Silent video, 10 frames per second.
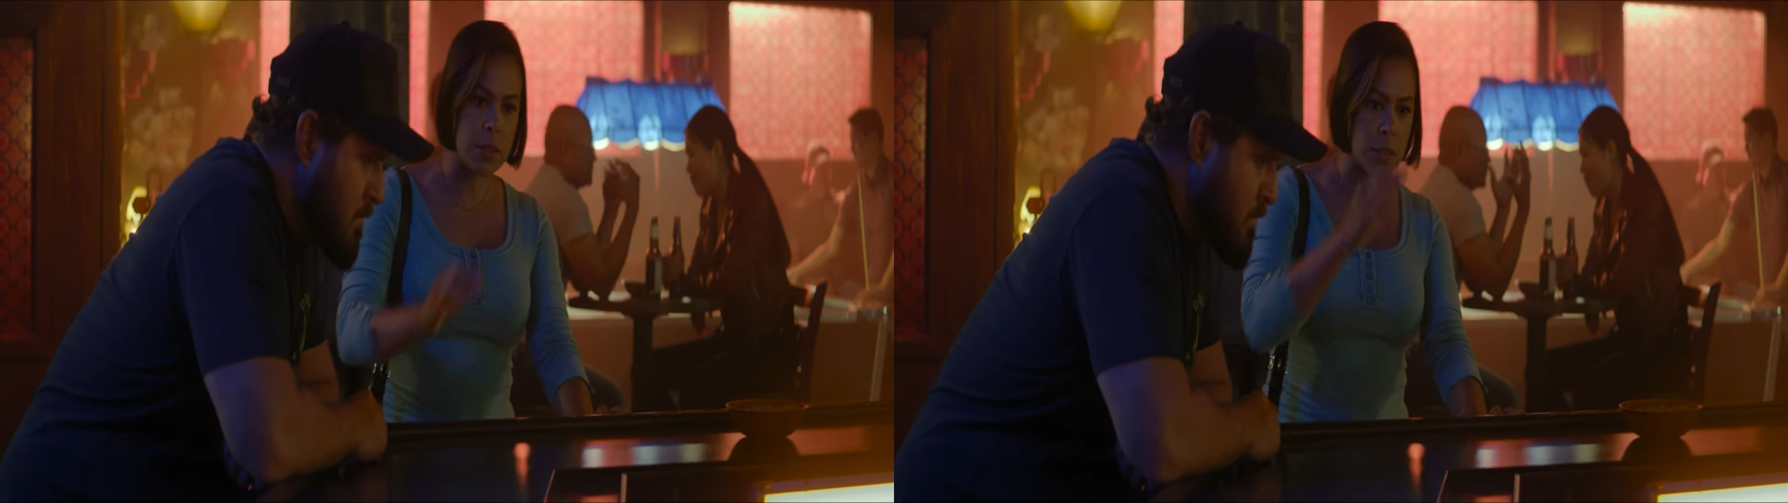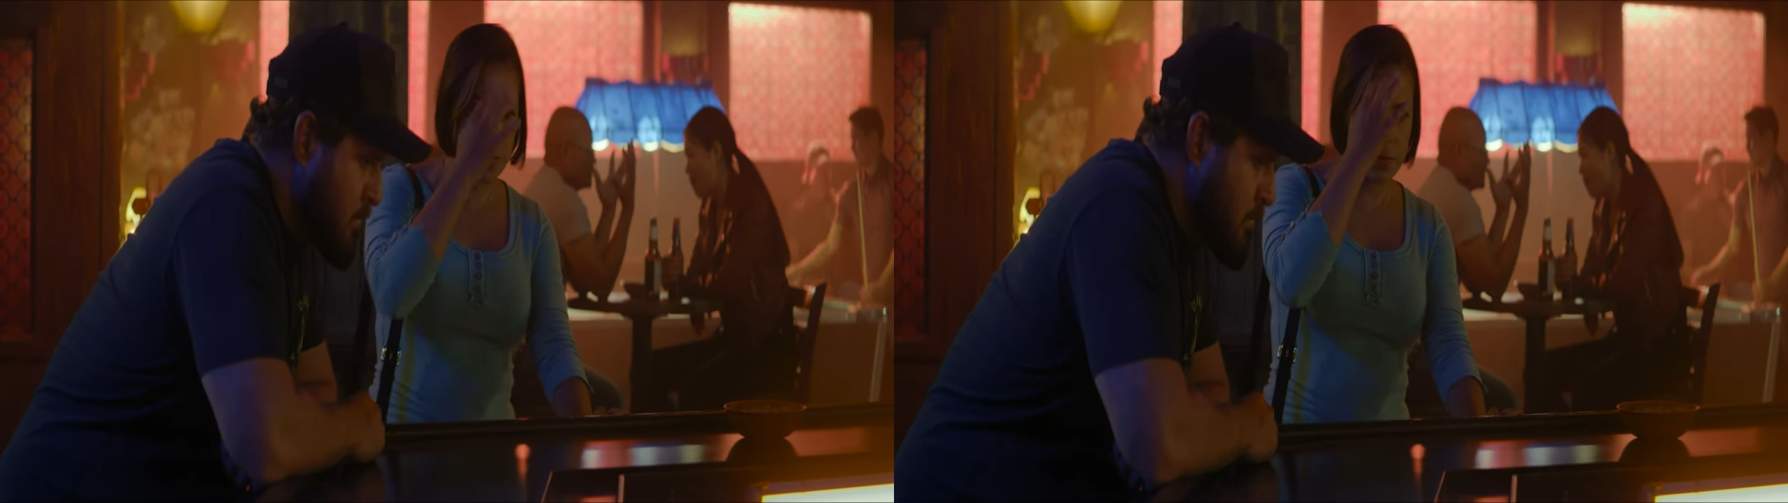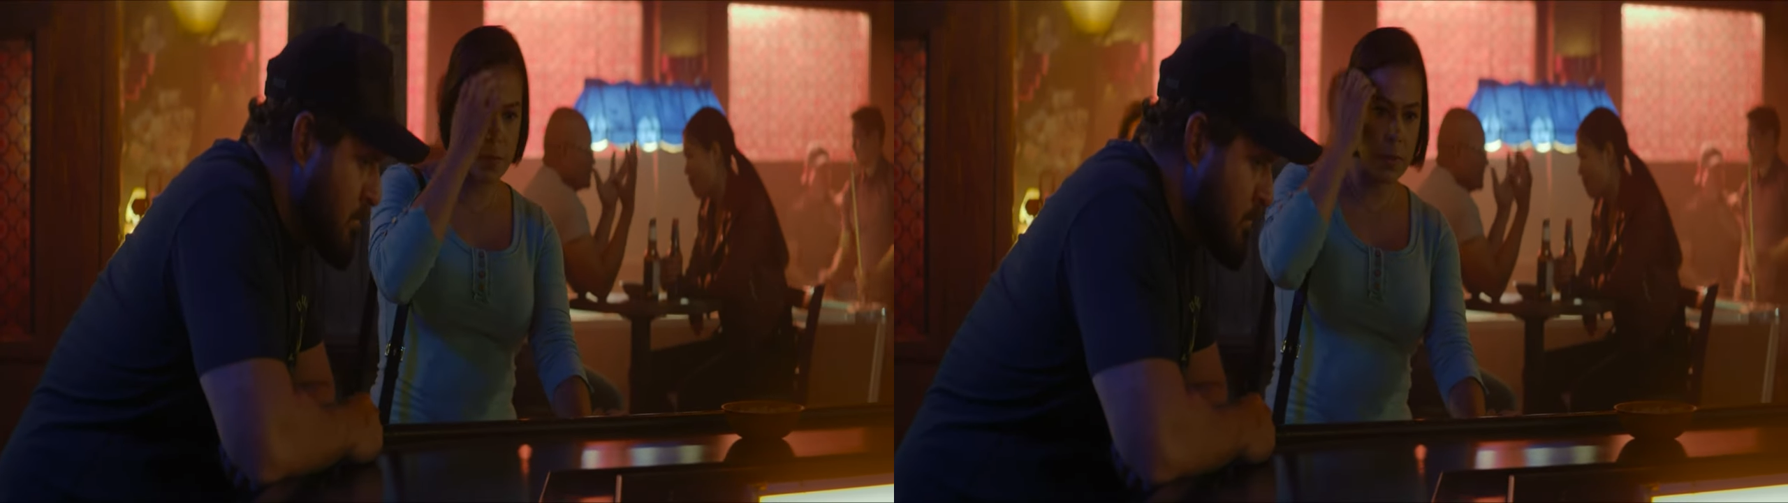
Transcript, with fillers: It just